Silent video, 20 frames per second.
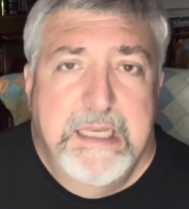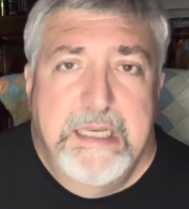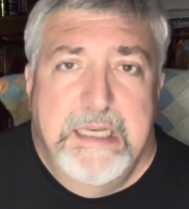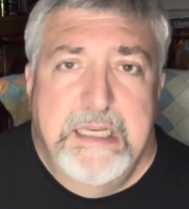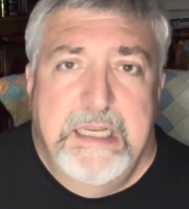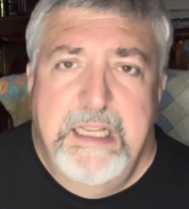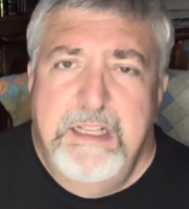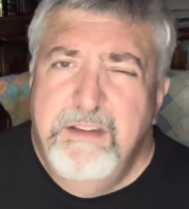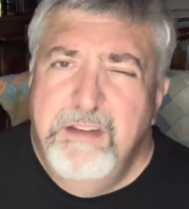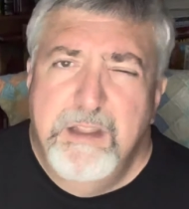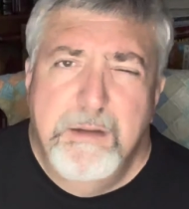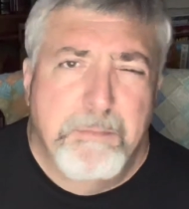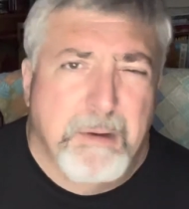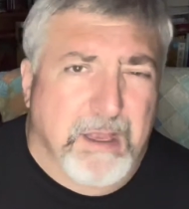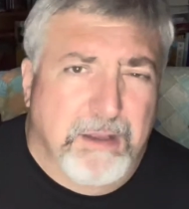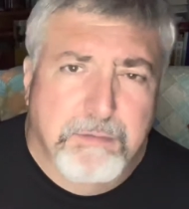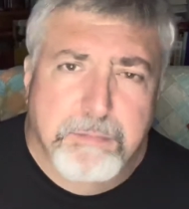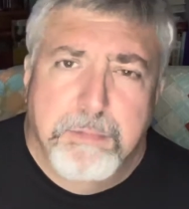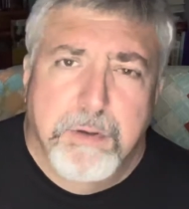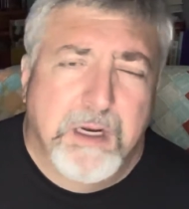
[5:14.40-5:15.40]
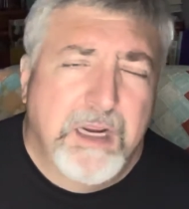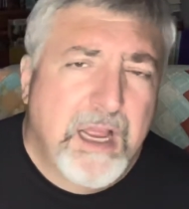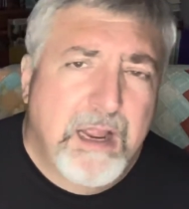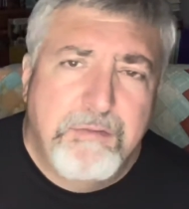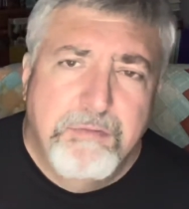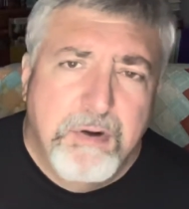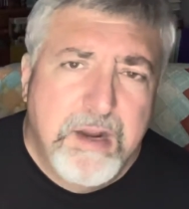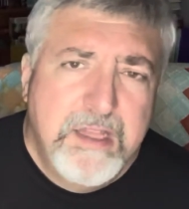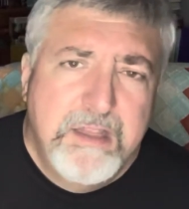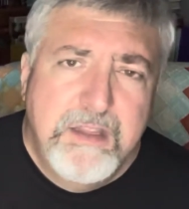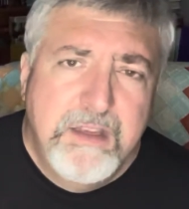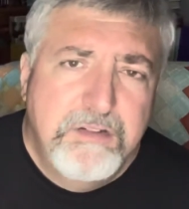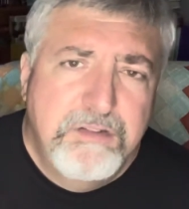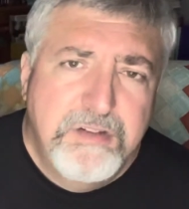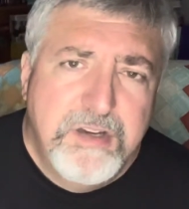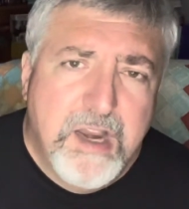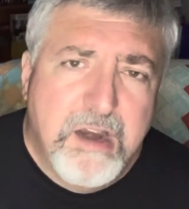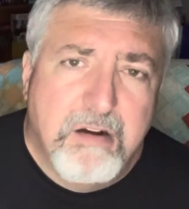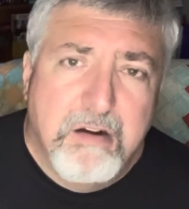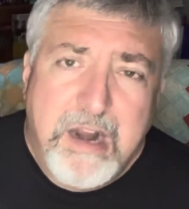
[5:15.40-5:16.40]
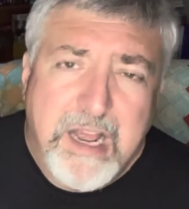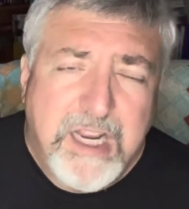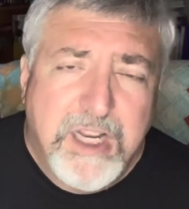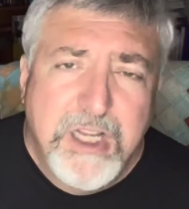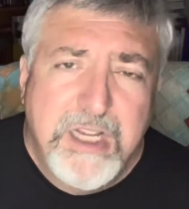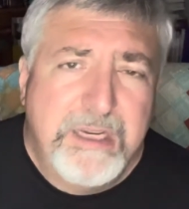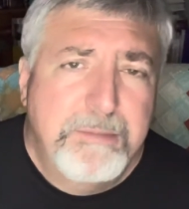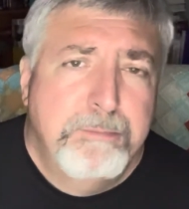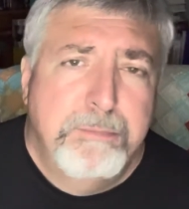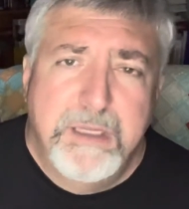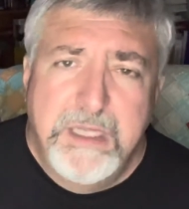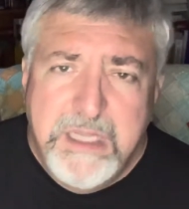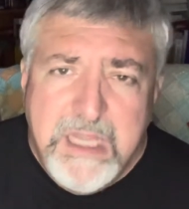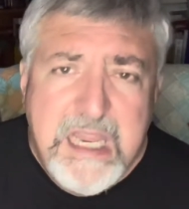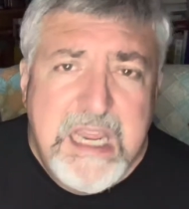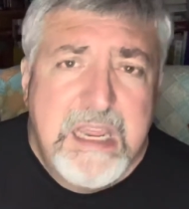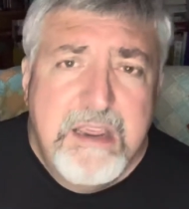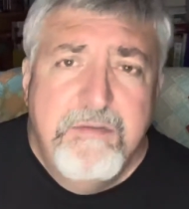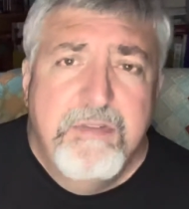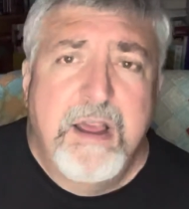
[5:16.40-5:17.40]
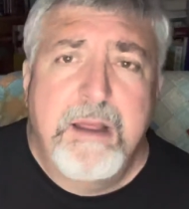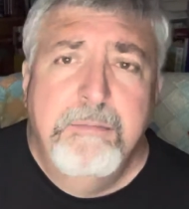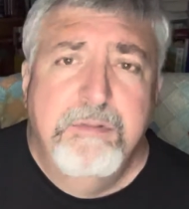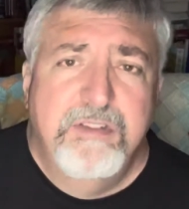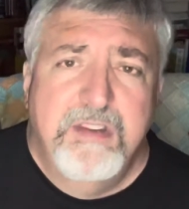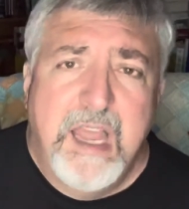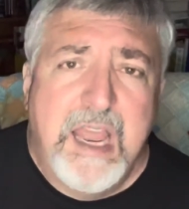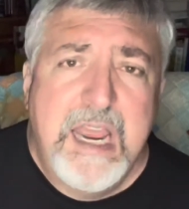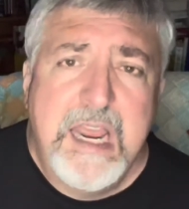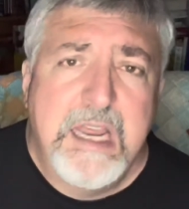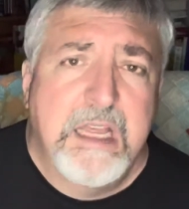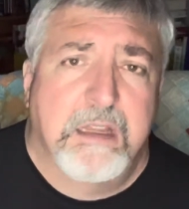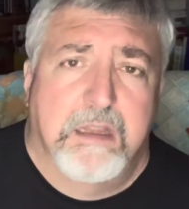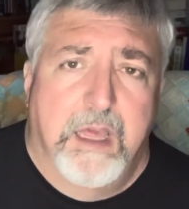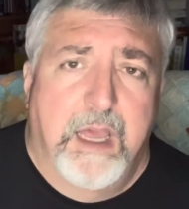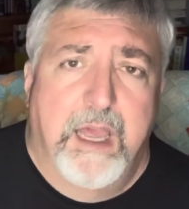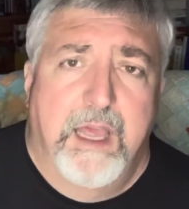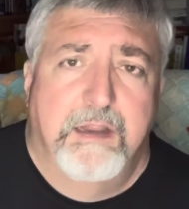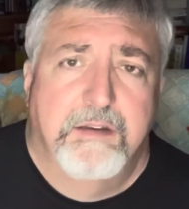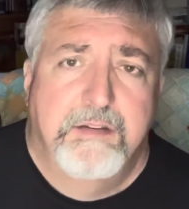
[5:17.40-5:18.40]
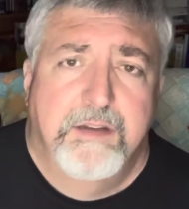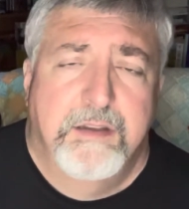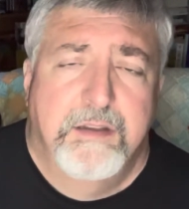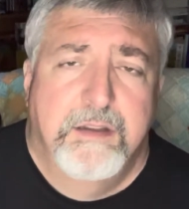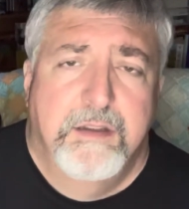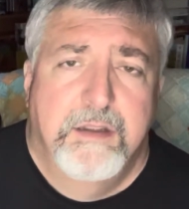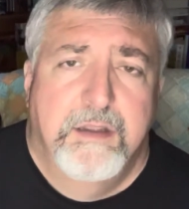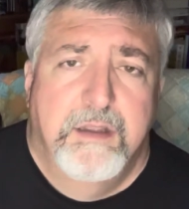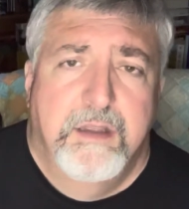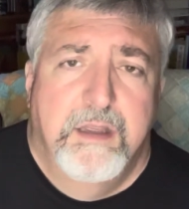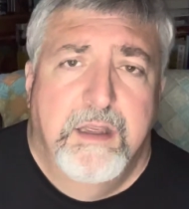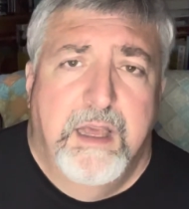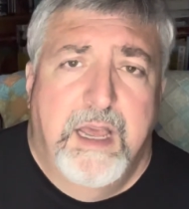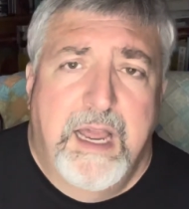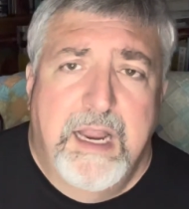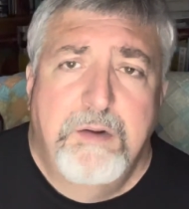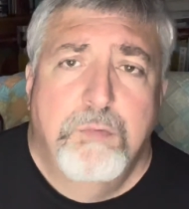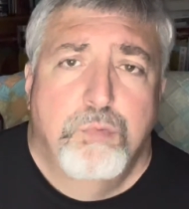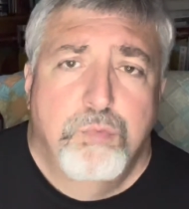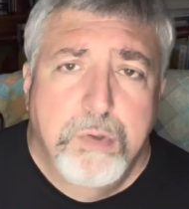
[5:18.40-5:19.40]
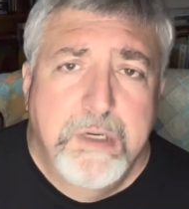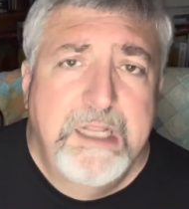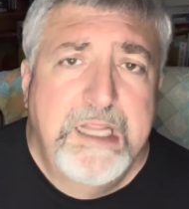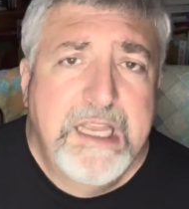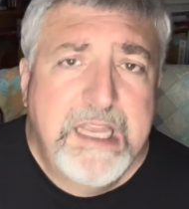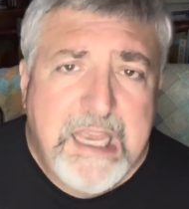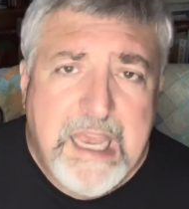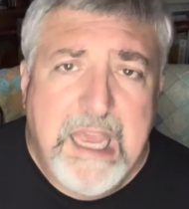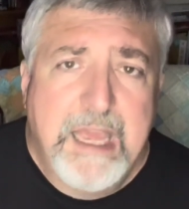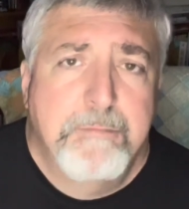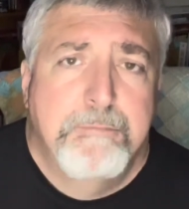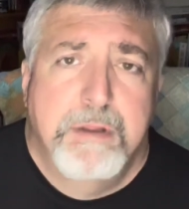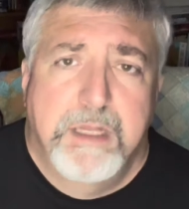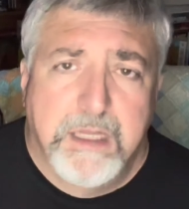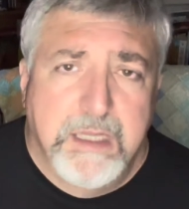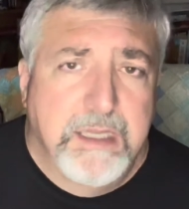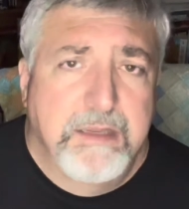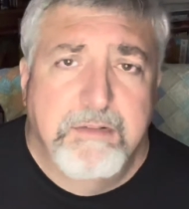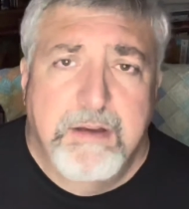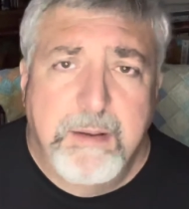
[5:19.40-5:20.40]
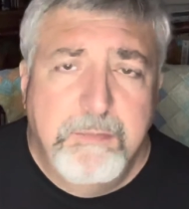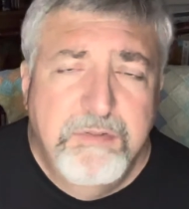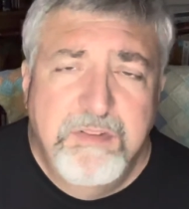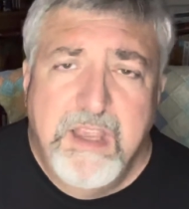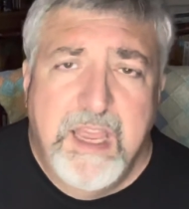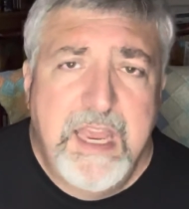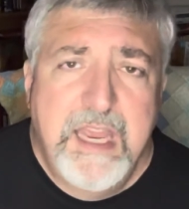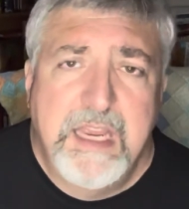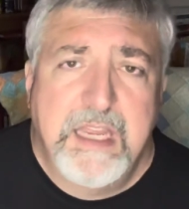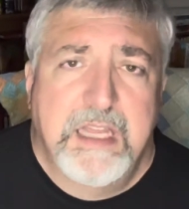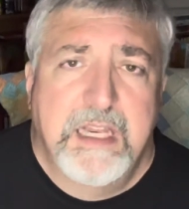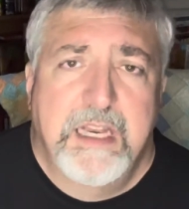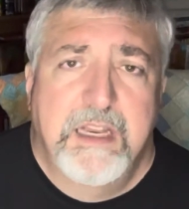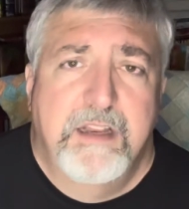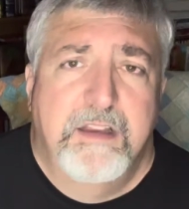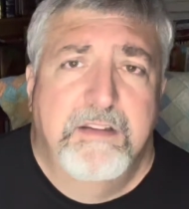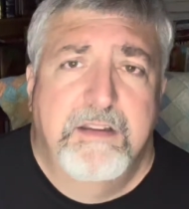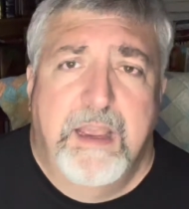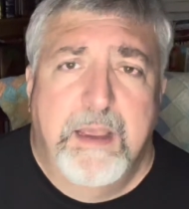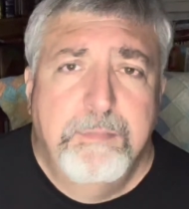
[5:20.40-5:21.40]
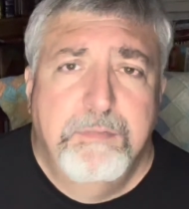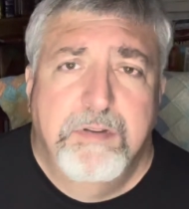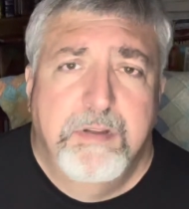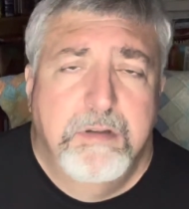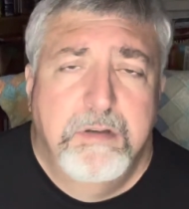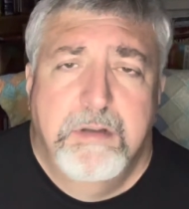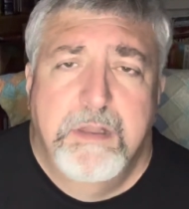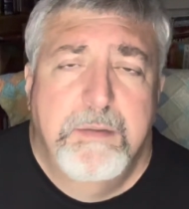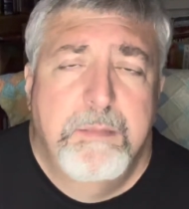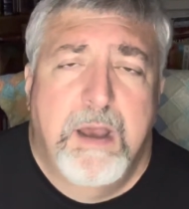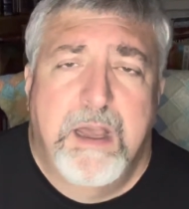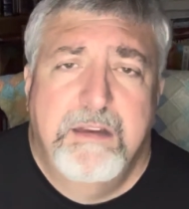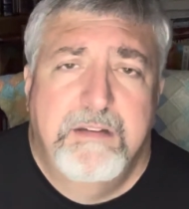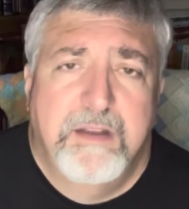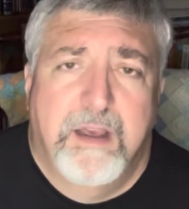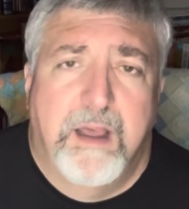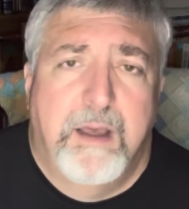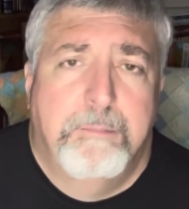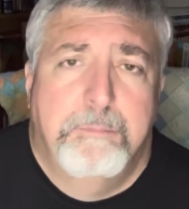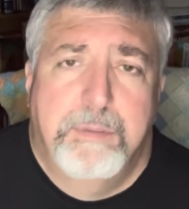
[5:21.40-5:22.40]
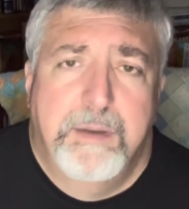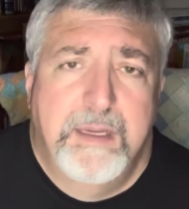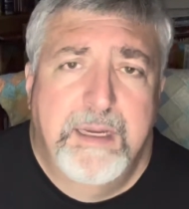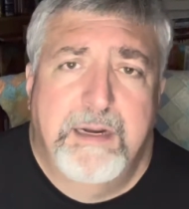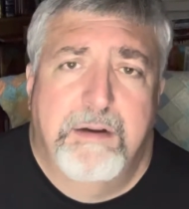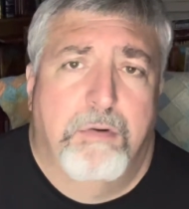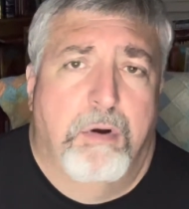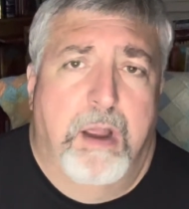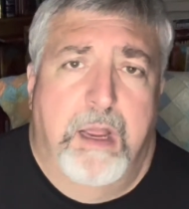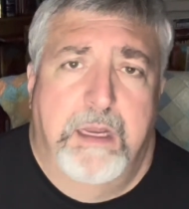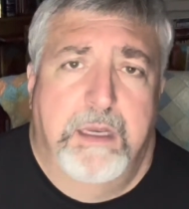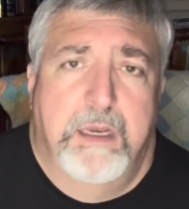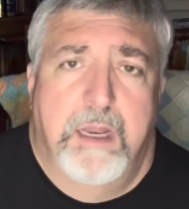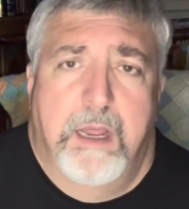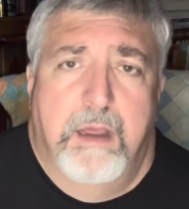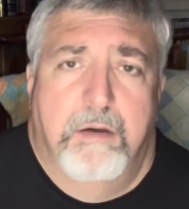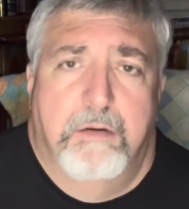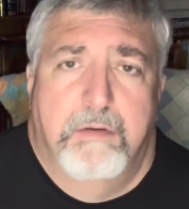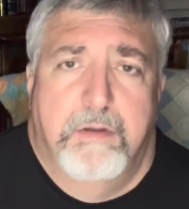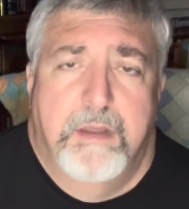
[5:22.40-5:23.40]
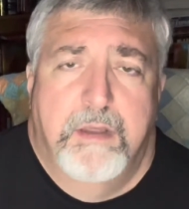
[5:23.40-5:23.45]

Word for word: it's the best book I've read this year, and I couldn't believe I'm saying that. I really can't believe I'm saying it. It is absolutely my top pick right now.